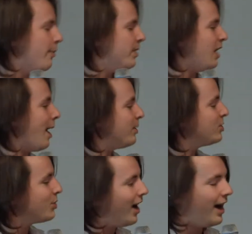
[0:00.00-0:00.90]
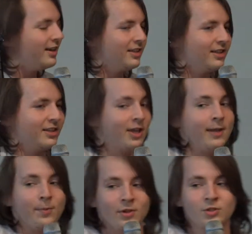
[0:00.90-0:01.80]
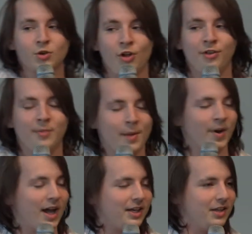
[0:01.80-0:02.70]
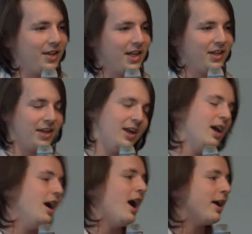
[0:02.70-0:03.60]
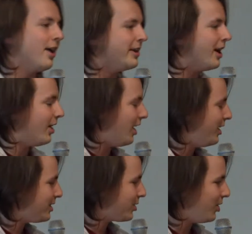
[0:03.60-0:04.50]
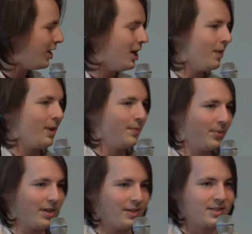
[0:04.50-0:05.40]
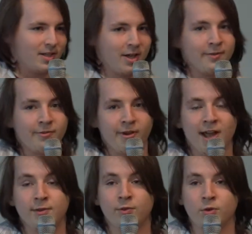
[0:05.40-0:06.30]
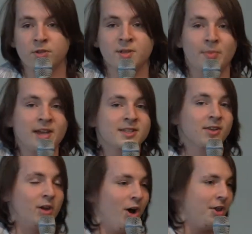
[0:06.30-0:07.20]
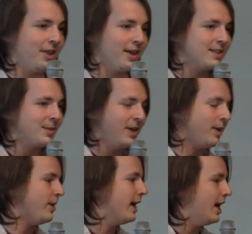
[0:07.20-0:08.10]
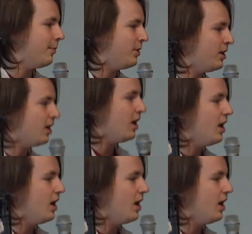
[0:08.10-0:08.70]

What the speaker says: I've been trying to keep control of my body lately. I cut out ice cream and pizza and fried foods and basically all things that make me happy.